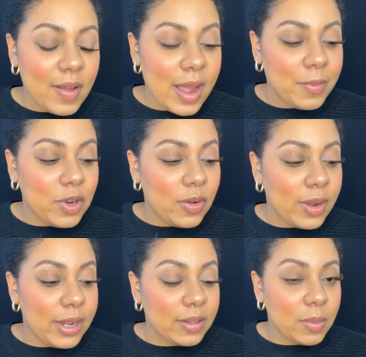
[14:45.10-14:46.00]
I'm
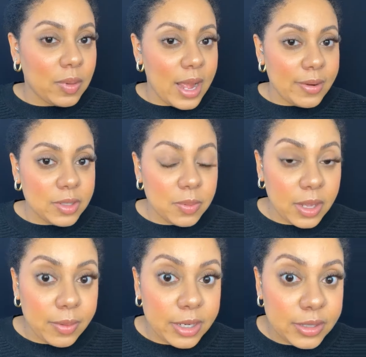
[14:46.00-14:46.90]
doing the Black Whisper
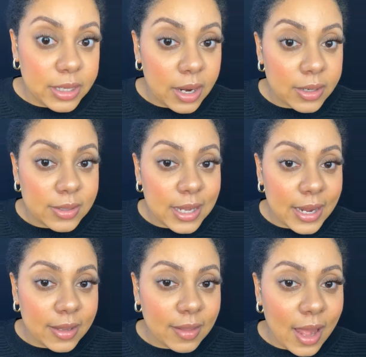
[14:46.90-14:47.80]
Light. We just did our
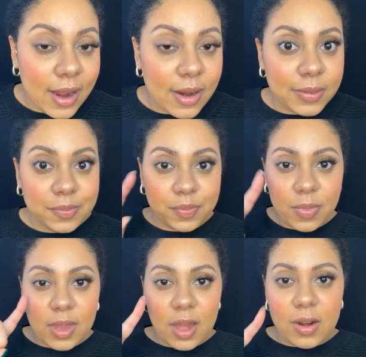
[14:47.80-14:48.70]
second layer
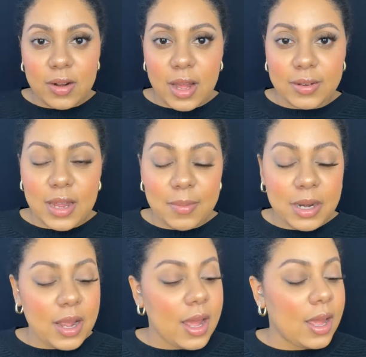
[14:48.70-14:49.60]
on our
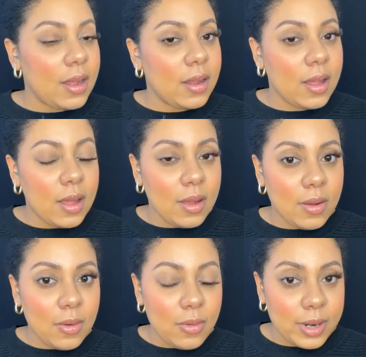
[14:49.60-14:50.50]
non-dominant eye.
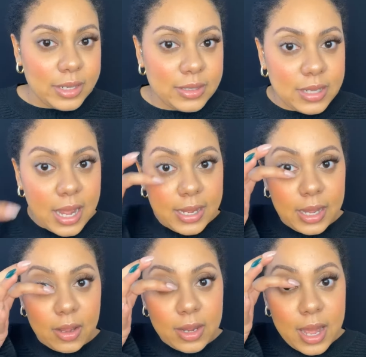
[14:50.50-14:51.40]
Ooh, and it's
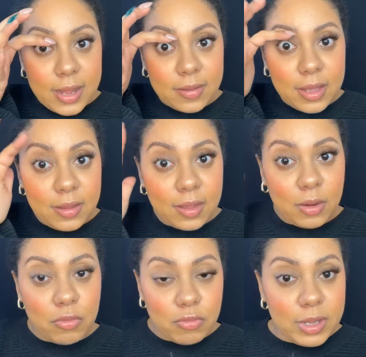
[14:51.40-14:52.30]
tacky. Guys, it's like
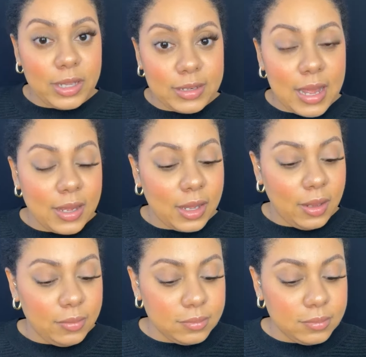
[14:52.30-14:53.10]
really tacky.